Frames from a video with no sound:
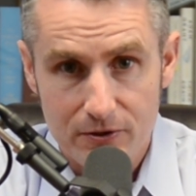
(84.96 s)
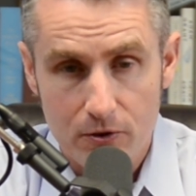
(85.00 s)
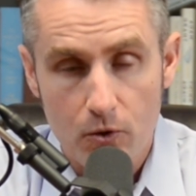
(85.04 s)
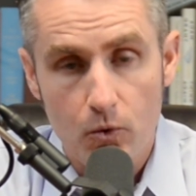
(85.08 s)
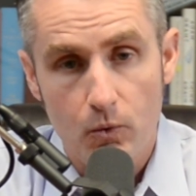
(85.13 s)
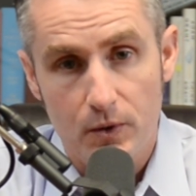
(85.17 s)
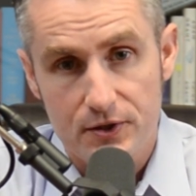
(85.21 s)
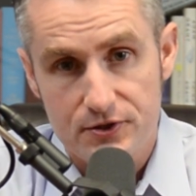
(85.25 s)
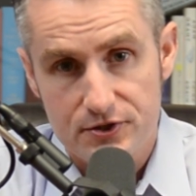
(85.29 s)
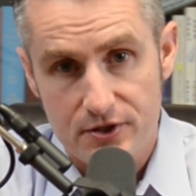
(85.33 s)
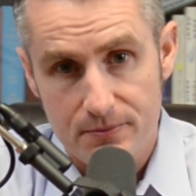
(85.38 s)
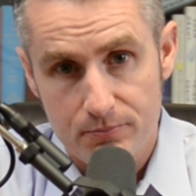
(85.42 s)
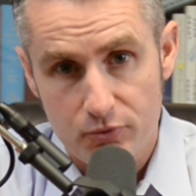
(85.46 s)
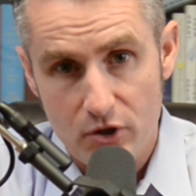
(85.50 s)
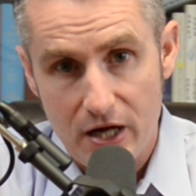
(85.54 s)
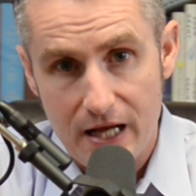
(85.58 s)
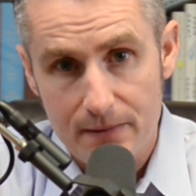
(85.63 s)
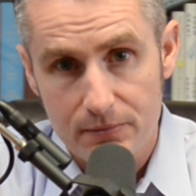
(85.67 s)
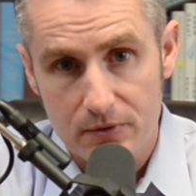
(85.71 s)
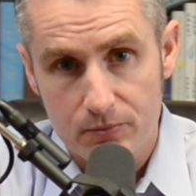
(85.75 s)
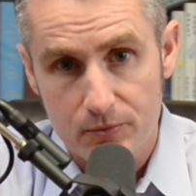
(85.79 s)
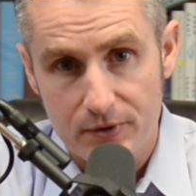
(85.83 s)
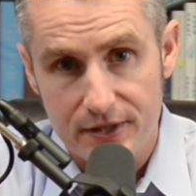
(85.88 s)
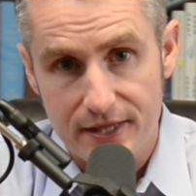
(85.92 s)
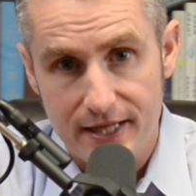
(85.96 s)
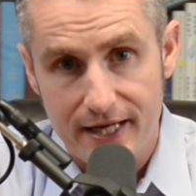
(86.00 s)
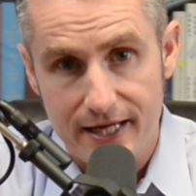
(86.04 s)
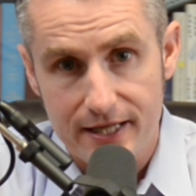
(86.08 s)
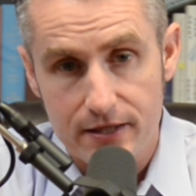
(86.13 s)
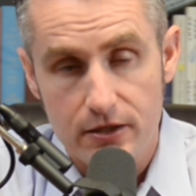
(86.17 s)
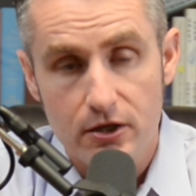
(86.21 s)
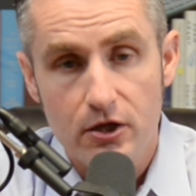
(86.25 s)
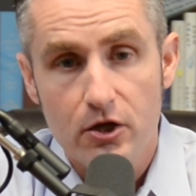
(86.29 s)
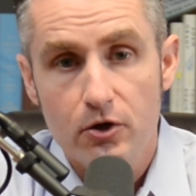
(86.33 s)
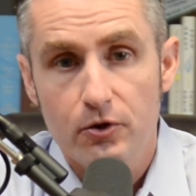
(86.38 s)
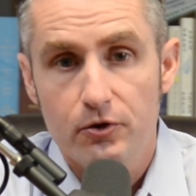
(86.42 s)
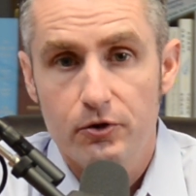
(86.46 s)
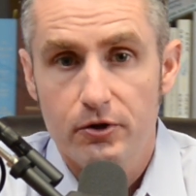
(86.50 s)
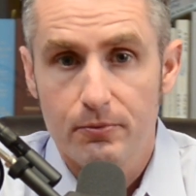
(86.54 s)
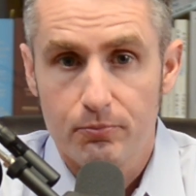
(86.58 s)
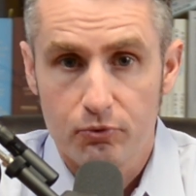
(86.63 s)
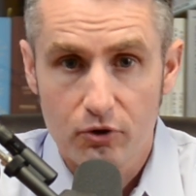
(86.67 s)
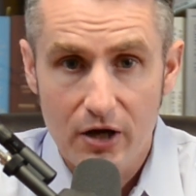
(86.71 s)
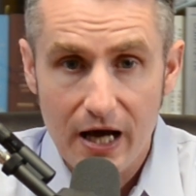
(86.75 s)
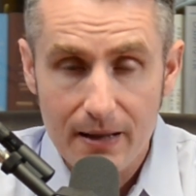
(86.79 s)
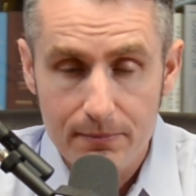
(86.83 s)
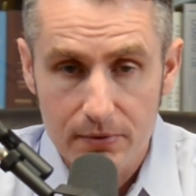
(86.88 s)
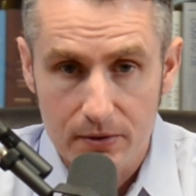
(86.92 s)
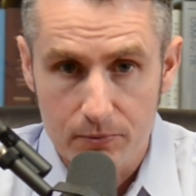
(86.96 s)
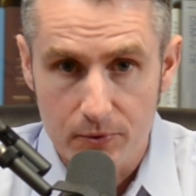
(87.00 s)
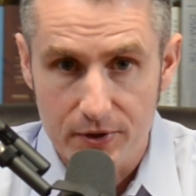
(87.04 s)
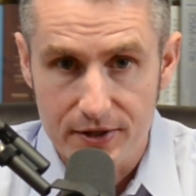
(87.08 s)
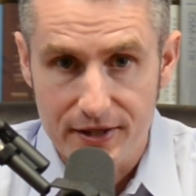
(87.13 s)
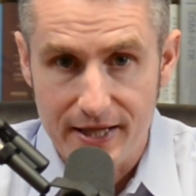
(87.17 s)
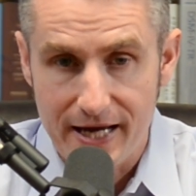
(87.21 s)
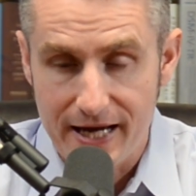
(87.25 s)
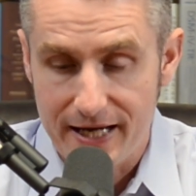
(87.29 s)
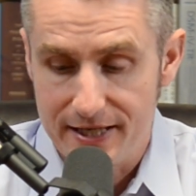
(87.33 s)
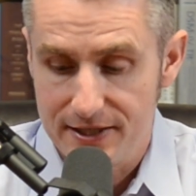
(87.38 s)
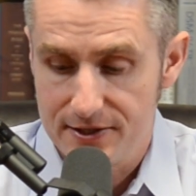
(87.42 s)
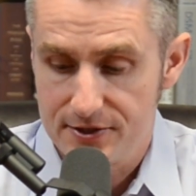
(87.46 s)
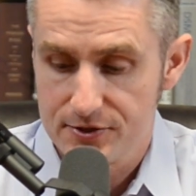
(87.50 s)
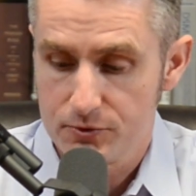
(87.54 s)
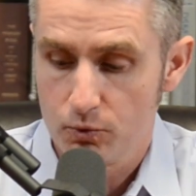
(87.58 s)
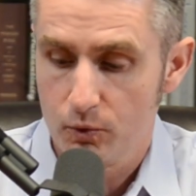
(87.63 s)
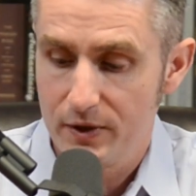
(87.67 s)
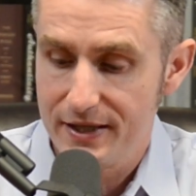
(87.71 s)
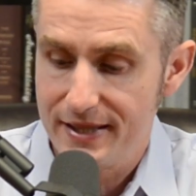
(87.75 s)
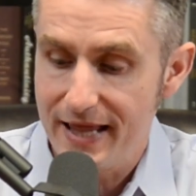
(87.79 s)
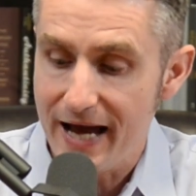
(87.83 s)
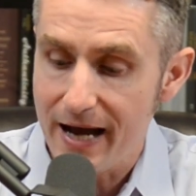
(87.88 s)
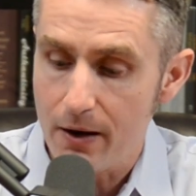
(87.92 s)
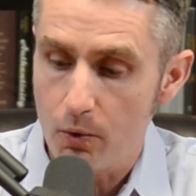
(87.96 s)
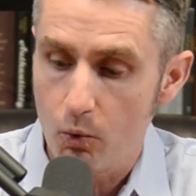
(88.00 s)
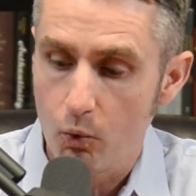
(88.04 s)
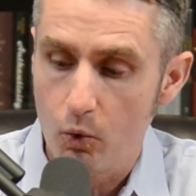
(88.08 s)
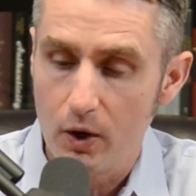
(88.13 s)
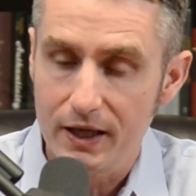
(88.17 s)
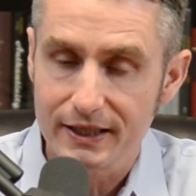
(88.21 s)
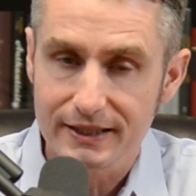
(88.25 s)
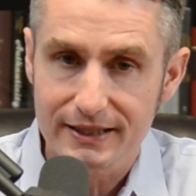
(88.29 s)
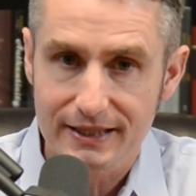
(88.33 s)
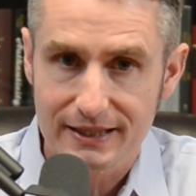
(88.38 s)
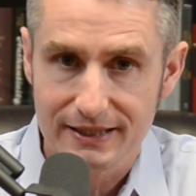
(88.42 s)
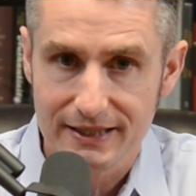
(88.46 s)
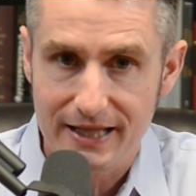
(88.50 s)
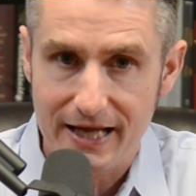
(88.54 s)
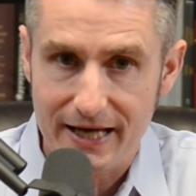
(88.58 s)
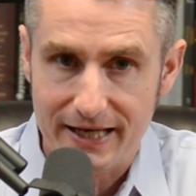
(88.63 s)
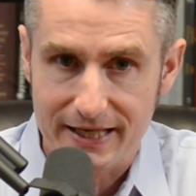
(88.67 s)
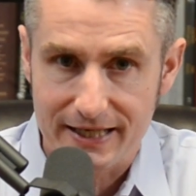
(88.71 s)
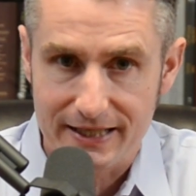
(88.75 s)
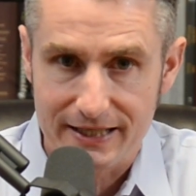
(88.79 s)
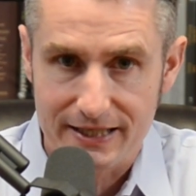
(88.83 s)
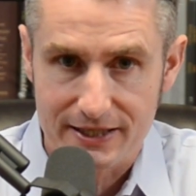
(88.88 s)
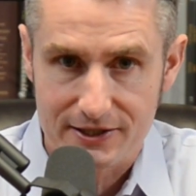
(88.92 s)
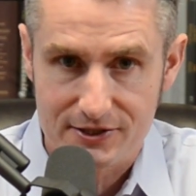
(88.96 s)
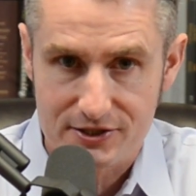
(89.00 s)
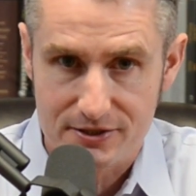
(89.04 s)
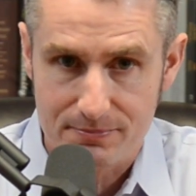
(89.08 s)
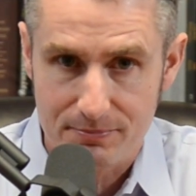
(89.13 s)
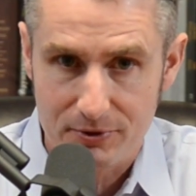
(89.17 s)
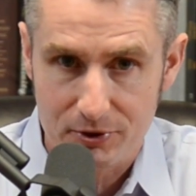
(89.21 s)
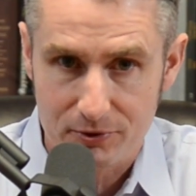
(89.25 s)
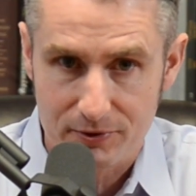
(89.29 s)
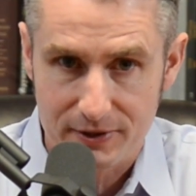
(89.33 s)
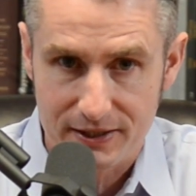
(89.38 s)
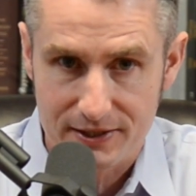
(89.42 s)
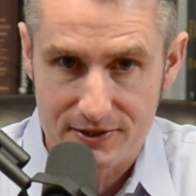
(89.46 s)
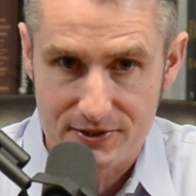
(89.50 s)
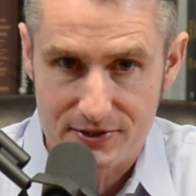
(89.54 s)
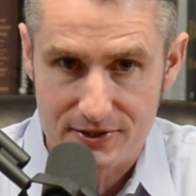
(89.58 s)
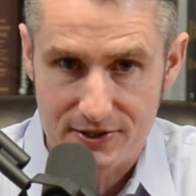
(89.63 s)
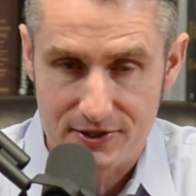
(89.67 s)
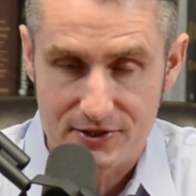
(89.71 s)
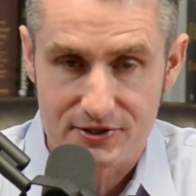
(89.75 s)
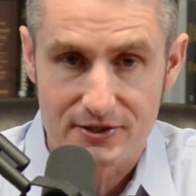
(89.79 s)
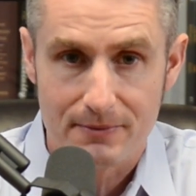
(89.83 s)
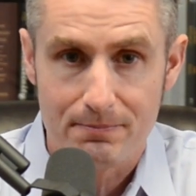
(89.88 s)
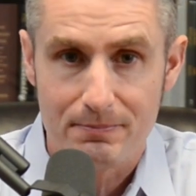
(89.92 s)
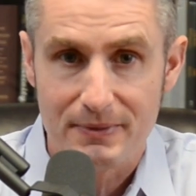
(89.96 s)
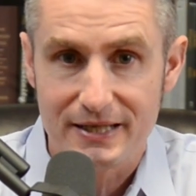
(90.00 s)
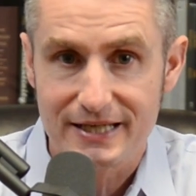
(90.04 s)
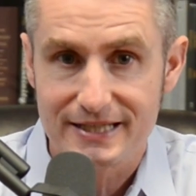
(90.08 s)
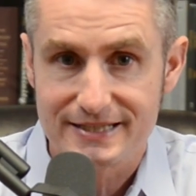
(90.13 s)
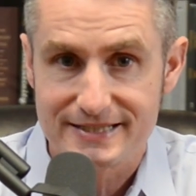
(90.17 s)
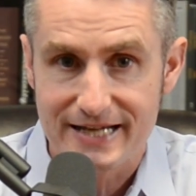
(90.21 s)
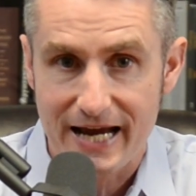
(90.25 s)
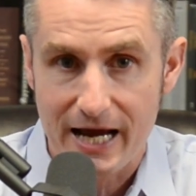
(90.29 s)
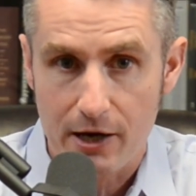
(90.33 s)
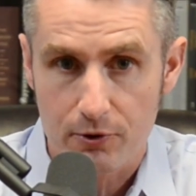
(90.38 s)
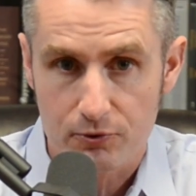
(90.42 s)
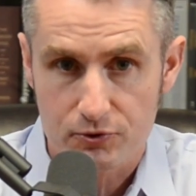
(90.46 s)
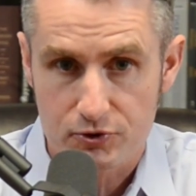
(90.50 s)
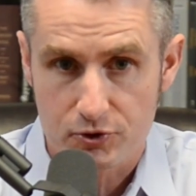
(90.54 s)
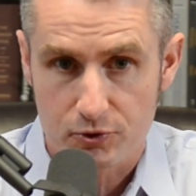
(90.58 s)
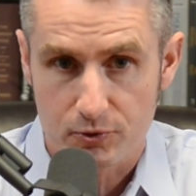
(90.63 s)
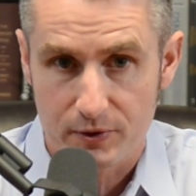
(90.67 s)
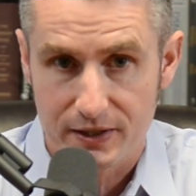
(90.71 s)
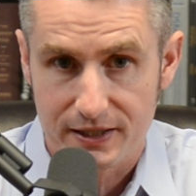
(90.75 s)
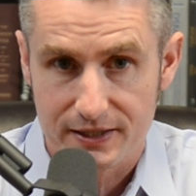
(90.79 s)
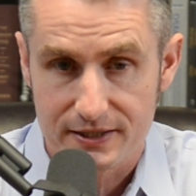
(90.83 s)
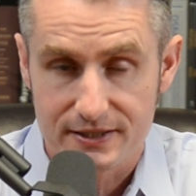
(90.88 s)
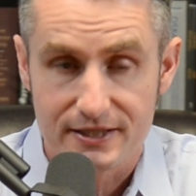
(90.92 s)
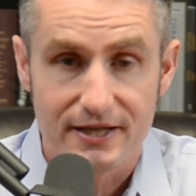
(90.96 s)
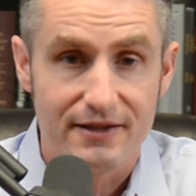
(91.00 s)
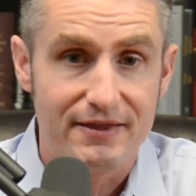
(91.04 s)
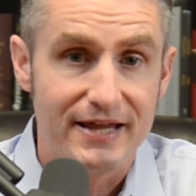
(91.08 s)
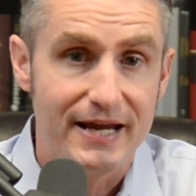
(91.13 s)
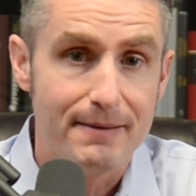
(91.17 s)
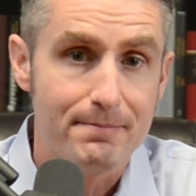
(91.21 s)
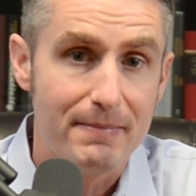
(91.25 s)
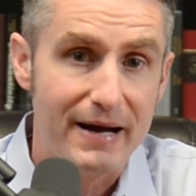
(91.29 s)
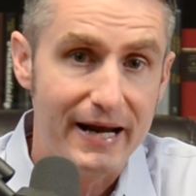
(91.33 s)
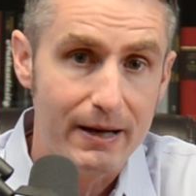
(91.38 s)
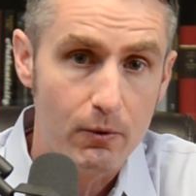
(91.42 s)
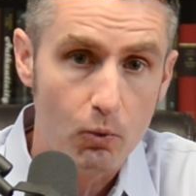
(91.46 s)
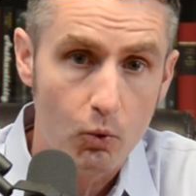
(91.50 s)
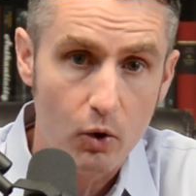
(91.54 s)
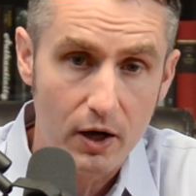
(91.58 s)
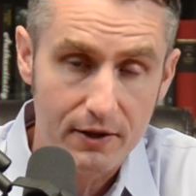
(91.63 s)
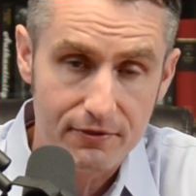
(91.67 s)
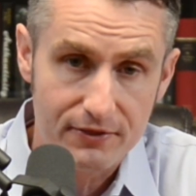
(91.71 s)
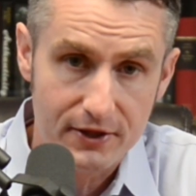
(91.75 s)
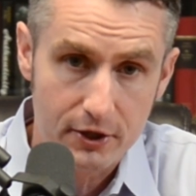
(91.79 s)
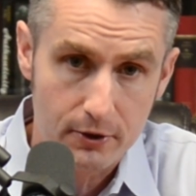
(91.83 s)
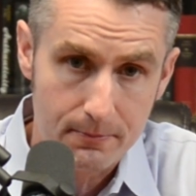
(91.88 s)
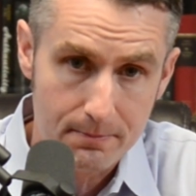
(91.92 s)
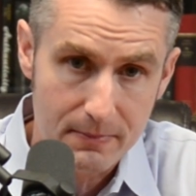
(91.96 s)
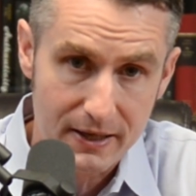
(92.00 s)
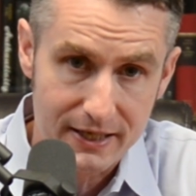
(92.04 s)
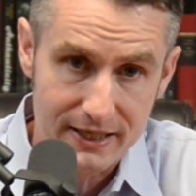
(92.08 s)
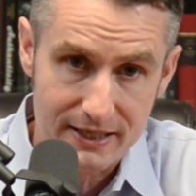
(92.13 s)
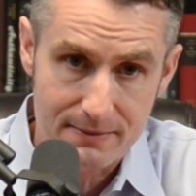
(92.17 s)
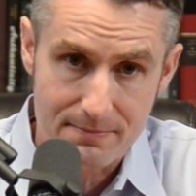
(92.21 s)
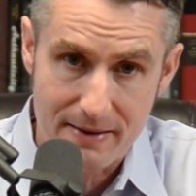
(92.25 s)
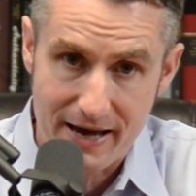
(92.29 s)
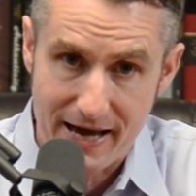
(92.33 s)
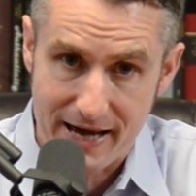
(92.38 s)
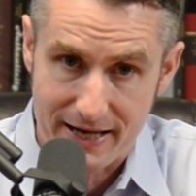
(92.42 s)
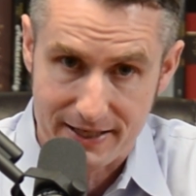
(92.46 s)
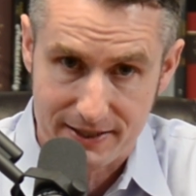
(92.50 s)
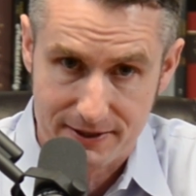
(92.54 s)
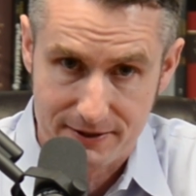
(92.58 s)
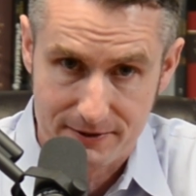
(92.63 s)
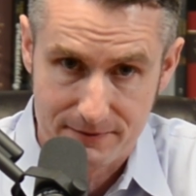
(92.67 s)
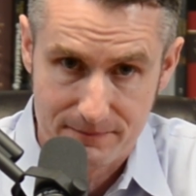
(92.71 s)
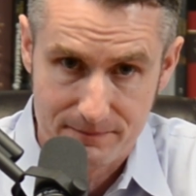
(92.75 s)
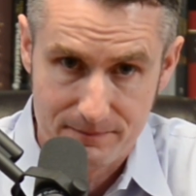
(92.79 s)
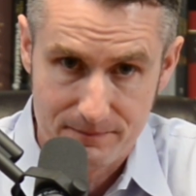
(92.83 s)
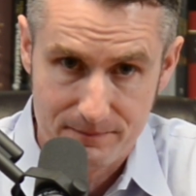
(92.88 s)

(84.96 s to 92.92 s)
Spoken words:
What's the problem with that? The problem with that is when that one client experiences a big downtrend, they might want their money back.